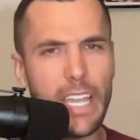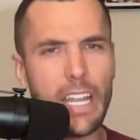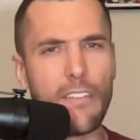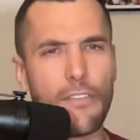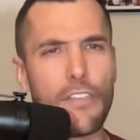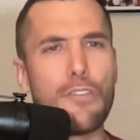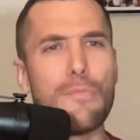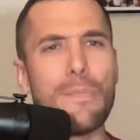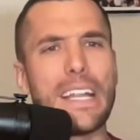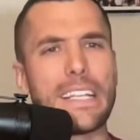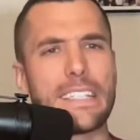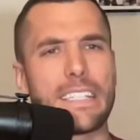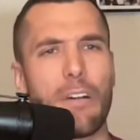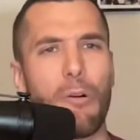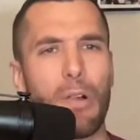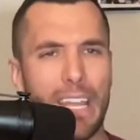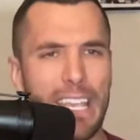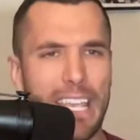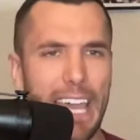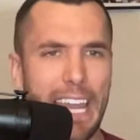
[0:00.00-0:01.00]
In a few minutes,
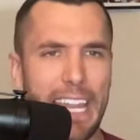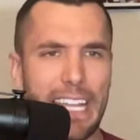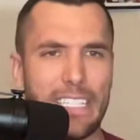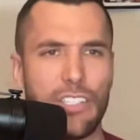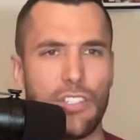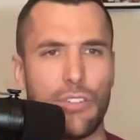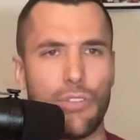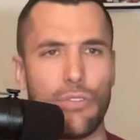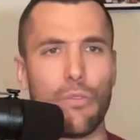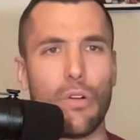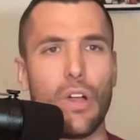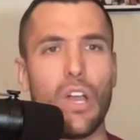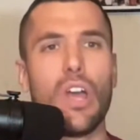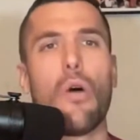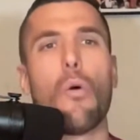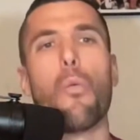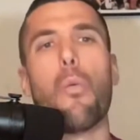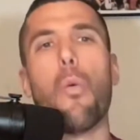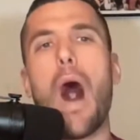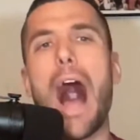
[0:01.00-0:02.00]
I want to get into
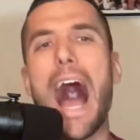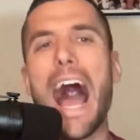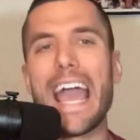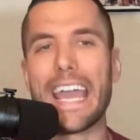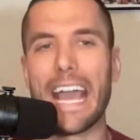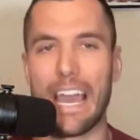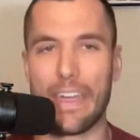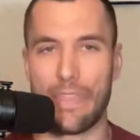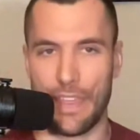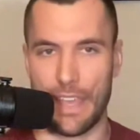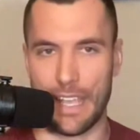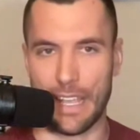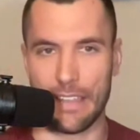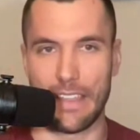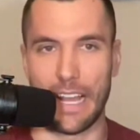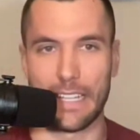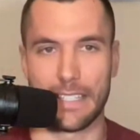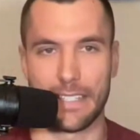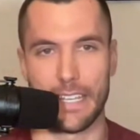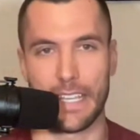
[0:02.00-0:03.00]
why I
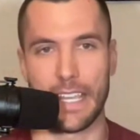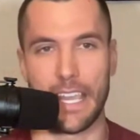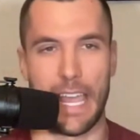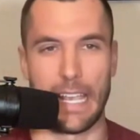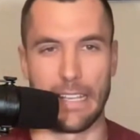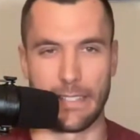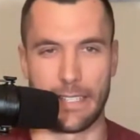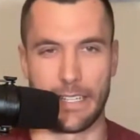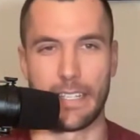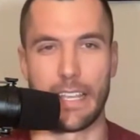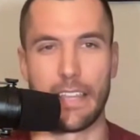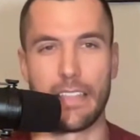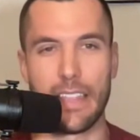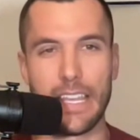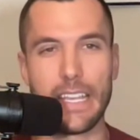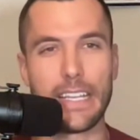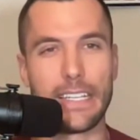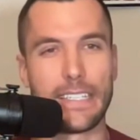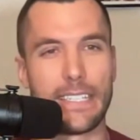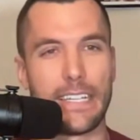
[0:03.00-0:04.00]
think that's the case, because I
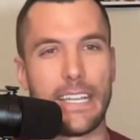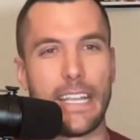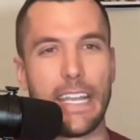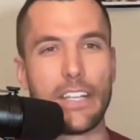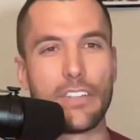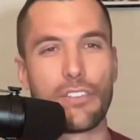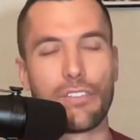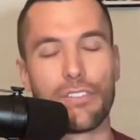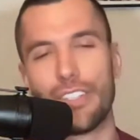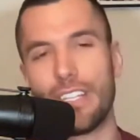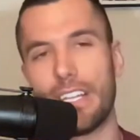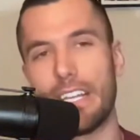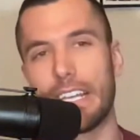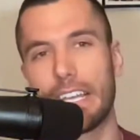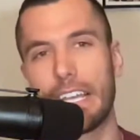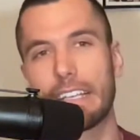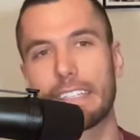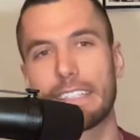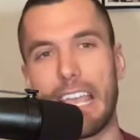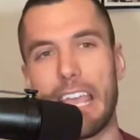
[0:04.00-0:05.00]
think it's an
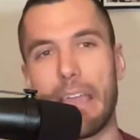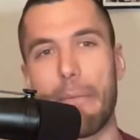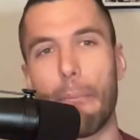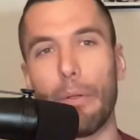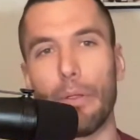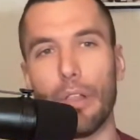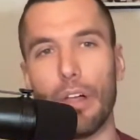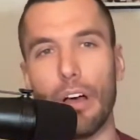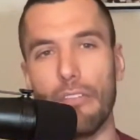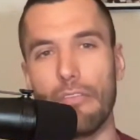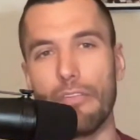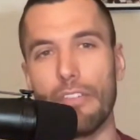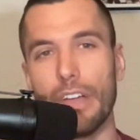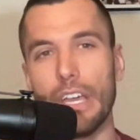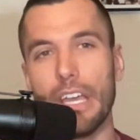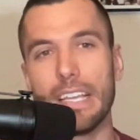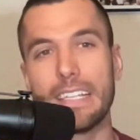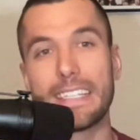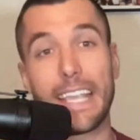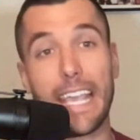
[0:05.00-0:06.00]
interesting example of
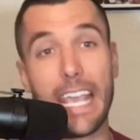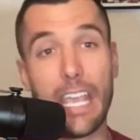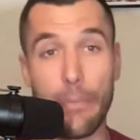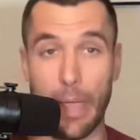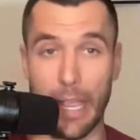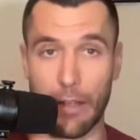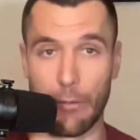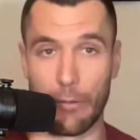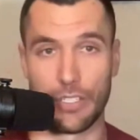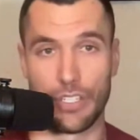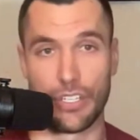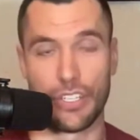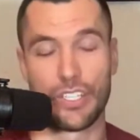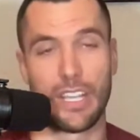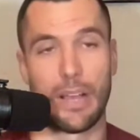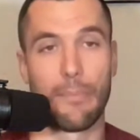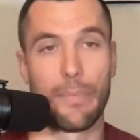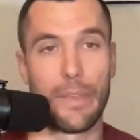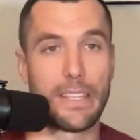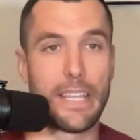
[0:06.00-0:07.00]
scheming, which
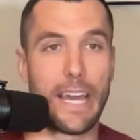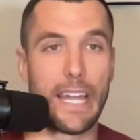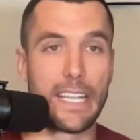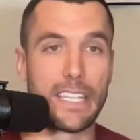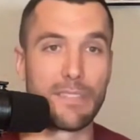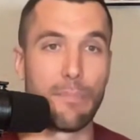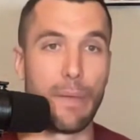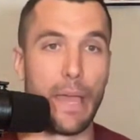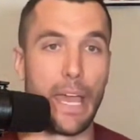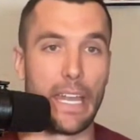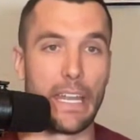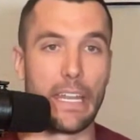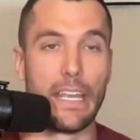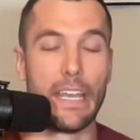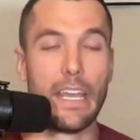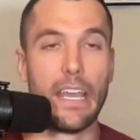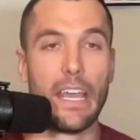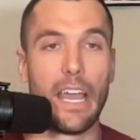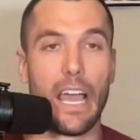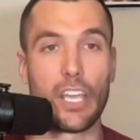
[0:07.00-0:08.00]
is something that has
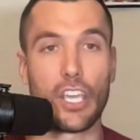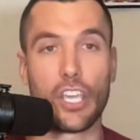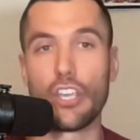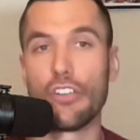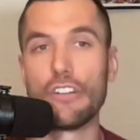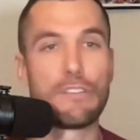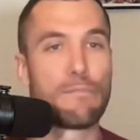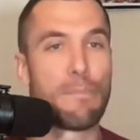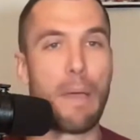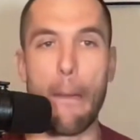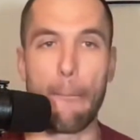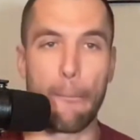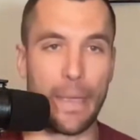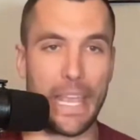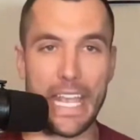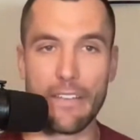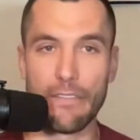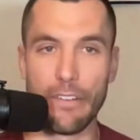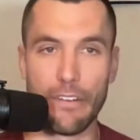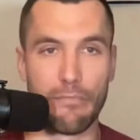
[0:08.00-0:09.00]
been a huge pet
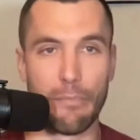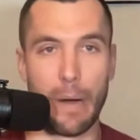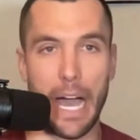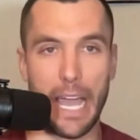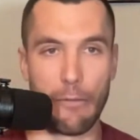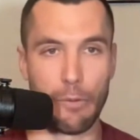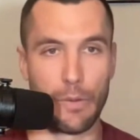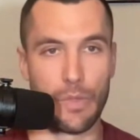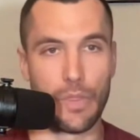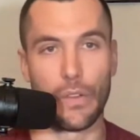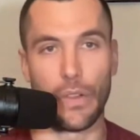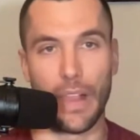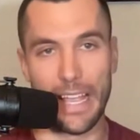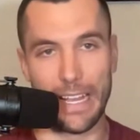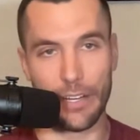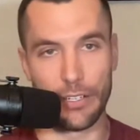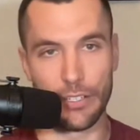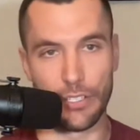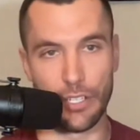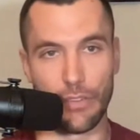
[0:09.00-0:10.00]
peeve of mine with the
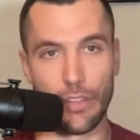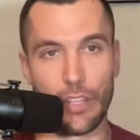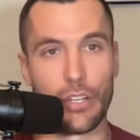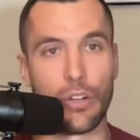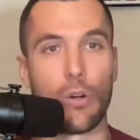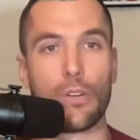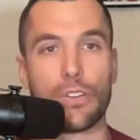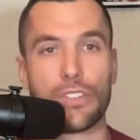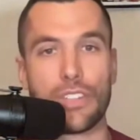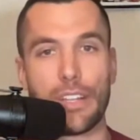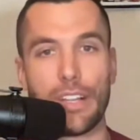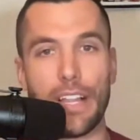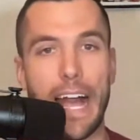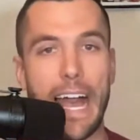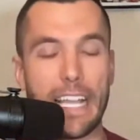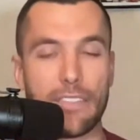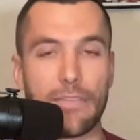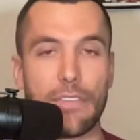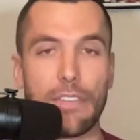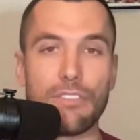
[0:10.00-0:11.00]
Lakers over the course of the
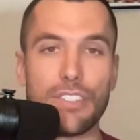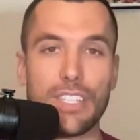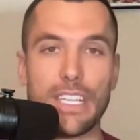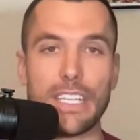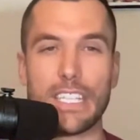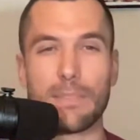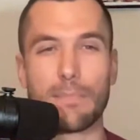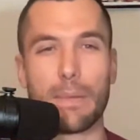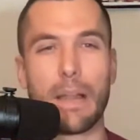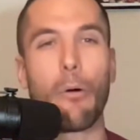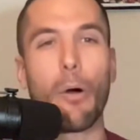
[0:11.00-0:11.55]
last few seasons.